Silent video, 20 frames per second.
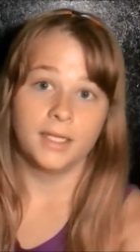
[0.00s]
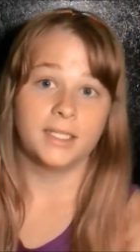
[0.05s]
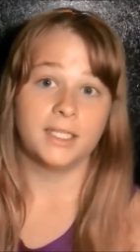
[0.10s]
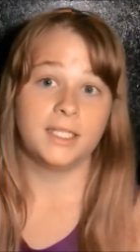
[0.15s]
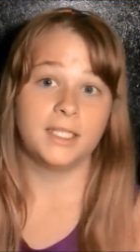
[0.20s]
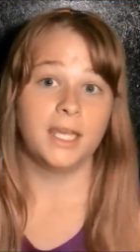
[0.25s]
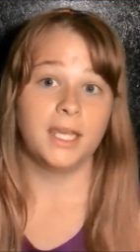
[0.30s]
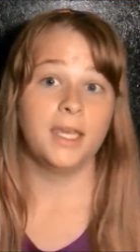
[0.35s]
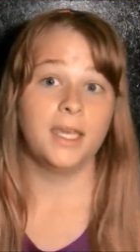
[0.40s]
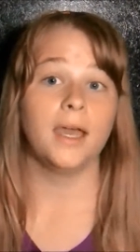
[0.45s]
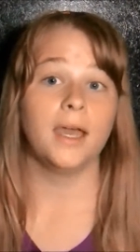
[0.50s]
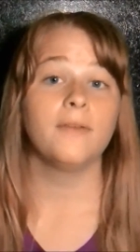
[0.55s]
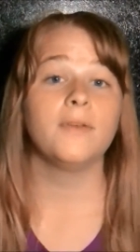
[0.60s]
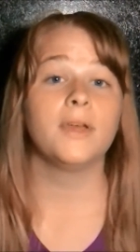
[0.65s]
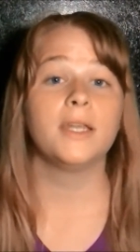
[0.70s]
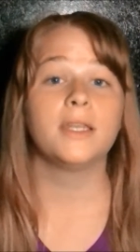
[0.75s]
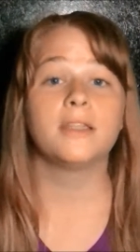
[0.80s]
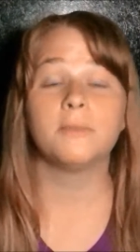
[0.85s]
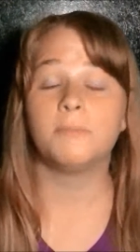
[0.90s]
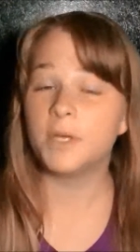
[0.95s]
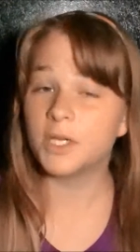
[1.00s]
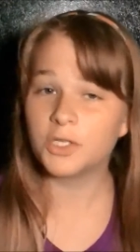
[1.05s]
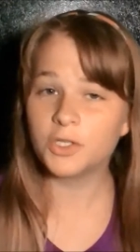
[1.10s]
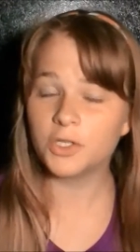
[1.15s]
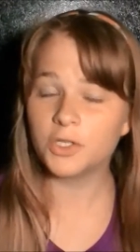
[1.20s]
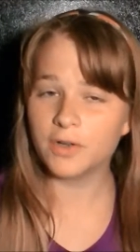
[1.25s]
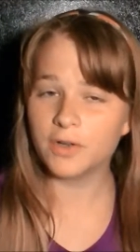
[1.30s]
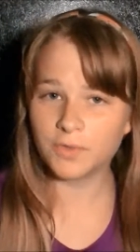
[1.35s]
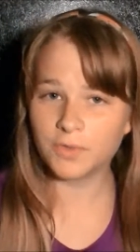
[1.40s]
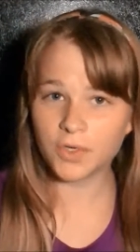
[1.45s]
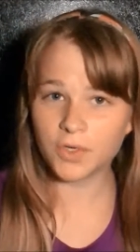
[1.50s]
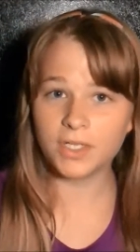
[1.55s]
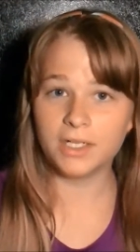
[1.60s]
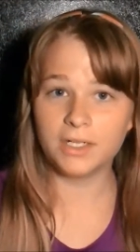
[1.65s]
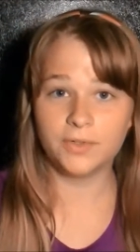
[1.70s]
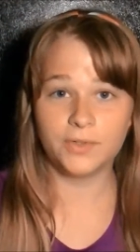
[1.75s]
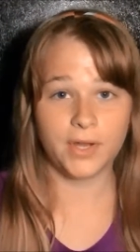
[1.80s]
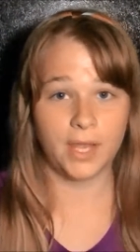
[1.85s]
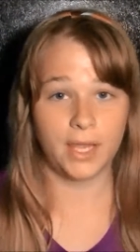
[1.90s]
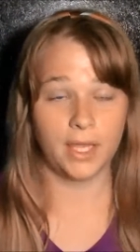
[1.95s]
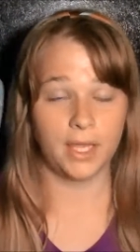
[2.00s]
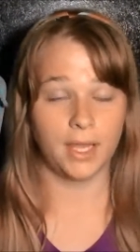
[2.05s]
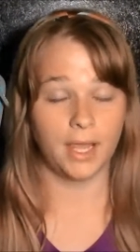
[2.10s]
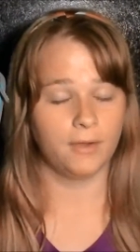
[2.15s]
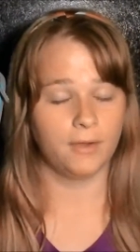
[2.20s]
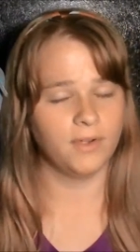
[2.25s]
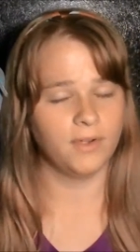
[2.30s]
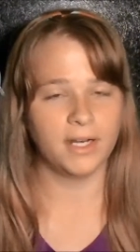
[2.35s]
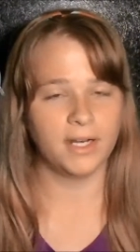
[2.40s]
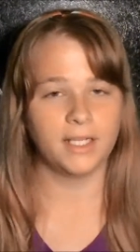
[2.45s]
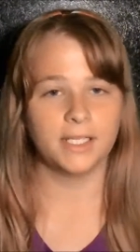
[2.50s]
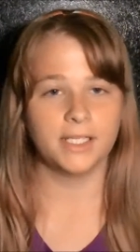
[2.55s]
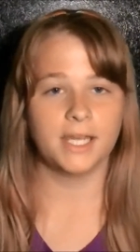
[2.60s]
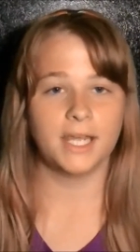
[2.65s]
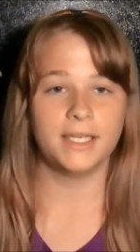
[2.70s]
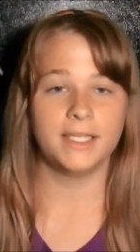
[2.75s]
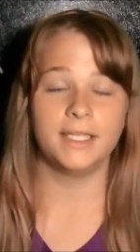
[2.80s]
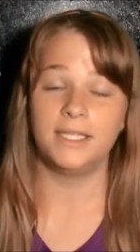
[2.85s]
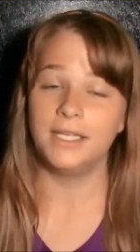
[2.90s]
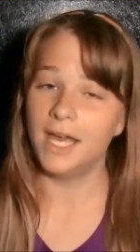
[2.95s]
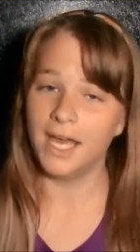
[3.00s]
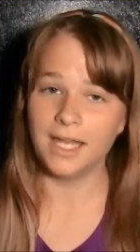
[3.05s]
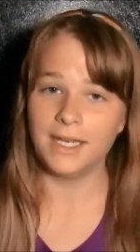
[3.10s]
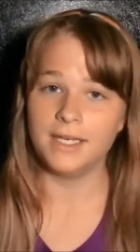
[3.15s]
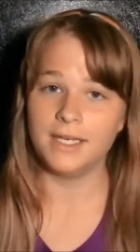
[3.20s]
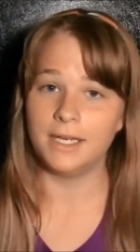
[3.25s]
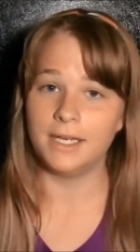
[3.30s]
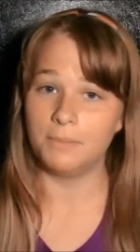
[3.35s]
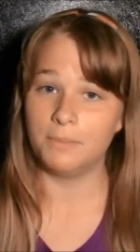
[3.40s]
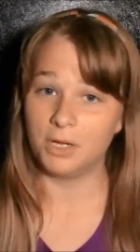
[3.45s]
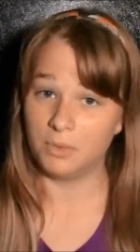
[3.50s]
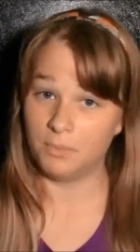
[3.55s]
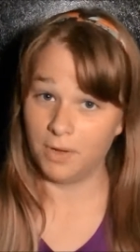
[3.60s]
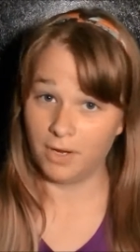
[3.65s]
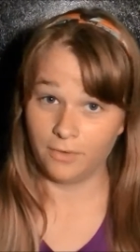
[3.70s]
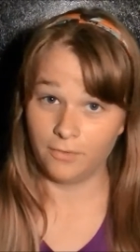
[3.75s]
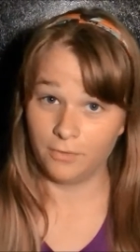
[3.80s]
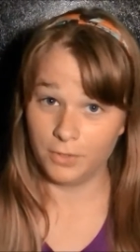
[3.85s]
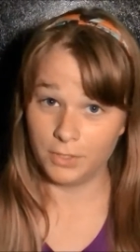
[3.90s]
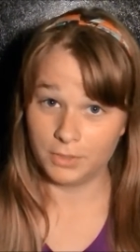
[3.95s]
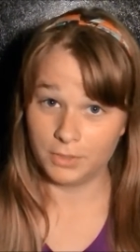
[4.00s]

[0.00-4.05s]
Today I read The Picture of Dorian Gray. Ironically, I did not need a bookmark for this